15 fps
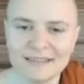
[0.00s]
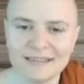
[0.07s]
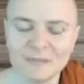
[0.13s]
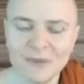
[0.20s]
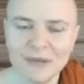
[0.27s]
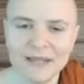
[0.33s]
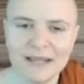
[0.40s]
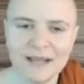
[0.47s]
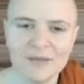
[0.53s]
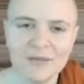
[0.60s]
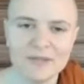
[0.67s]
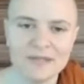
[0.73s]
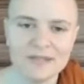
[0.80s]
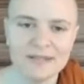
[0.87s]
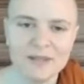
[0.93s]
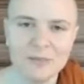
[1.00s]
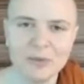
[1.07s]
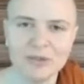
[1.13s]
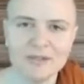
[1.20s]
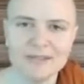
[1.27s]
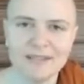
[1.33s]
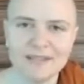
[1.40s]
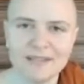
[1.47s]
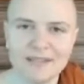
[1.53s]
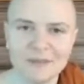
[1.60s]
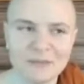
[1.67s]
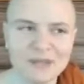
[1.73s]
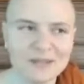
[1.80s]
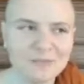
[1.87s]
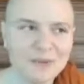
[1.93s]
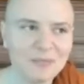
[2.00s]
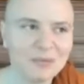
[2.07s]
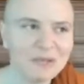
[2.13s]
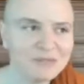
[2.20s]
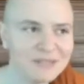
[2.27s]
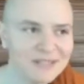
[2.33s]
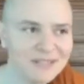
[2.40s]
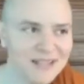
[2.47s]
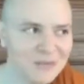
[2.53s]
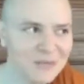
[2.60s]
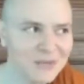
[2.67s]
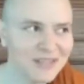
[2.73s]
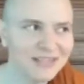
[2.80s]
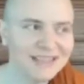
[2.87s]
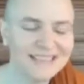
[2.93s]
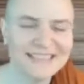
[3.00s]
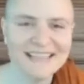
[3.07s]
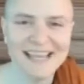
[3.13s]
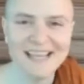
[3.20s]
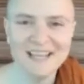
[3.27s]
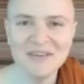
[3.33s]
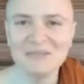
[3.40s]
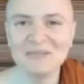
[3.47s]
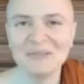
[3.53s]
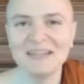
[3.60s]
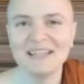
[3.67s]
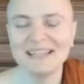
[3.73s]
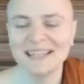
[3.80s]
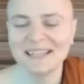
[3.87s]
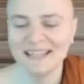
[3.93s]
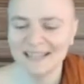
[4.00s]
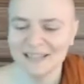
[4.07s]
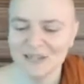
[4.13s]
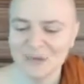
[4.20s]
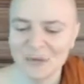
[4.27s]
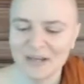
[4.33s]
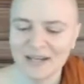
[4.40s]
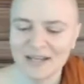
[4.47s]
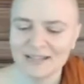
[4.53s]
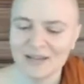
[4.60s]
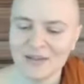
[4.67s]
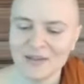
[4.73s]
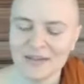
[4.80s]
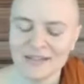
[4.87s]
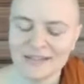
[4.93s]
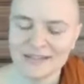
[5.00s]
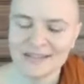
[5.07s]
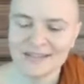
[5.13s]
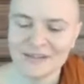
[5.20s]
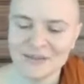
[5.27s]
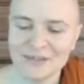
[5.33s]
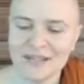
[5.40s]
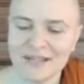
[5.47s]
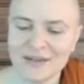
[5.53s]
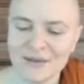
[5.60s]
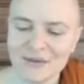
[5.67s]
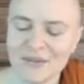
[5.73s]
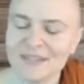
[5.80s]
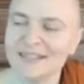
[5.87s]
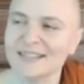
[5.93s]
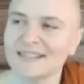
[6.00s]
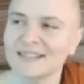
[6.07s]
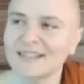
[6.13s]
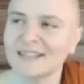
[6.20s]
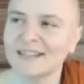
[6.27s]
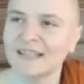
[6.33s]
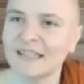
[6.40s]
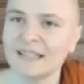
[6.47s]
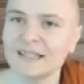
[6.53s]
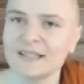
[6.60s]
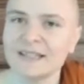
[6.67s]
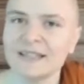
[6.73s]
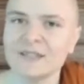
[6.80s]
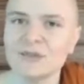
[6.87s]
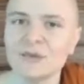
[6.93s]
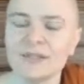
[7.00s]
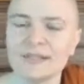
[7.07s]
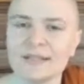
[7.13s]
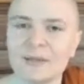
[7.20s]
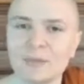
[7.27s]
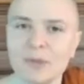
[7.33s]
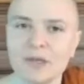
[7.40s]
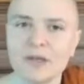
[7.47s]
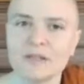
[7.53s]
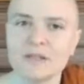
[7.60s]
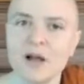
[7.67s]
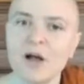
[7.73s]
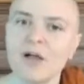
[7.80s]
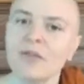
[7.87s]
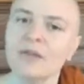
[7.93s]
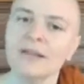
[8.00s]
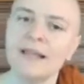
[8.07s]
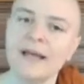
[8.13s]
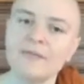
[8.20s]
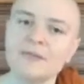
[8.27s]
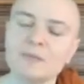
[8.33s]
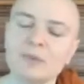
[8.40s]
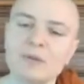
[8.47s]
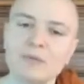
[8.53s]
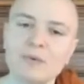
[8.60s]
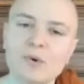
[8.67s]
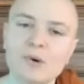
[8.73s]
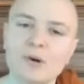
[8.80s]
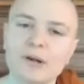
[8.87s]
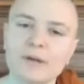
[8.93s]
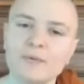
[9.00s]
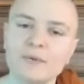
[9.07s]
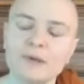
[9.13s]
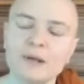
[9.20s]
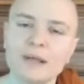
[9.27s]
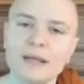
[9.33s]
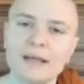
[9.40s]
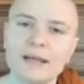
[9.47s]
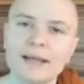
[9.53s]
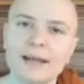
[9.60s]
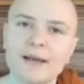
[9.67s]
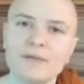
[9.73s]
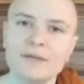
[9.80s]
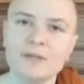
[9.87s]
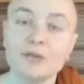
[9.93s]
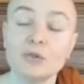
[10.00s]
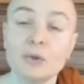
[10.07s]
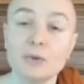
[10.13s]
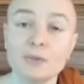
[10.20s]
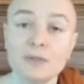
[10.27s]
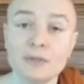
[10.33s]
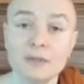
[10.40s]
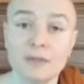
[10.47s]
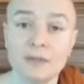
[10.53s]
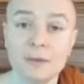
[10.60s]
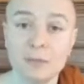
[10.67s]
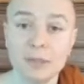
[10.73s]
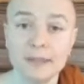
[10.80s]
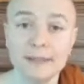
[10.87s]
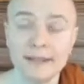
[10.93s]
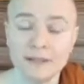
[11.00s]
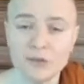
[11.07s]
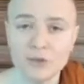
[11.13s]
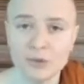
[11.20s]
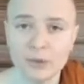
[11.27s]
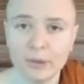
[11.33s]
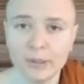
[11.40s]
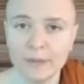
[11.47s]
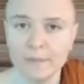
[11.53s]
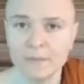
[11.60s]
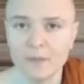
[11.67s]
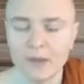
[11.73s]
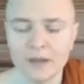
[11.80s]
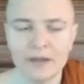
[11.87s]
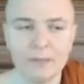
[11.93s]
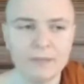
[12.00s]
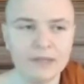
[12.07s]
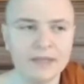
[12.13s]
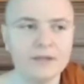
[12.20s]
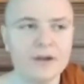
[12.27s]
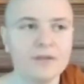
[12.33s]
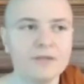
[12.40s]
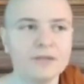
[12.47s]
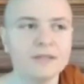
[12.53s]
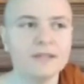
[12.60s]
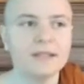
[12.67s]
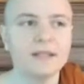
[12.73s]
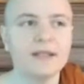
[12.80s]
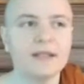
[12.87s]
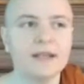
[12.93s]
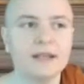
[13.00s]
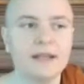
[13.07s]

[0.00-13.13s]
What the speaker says: my life as a layperson and like my previous life within this life. So when I saw this, I was like, oh, it's interesting because all the lives before, I feel like I haven't chosen them intentionally. I made obviously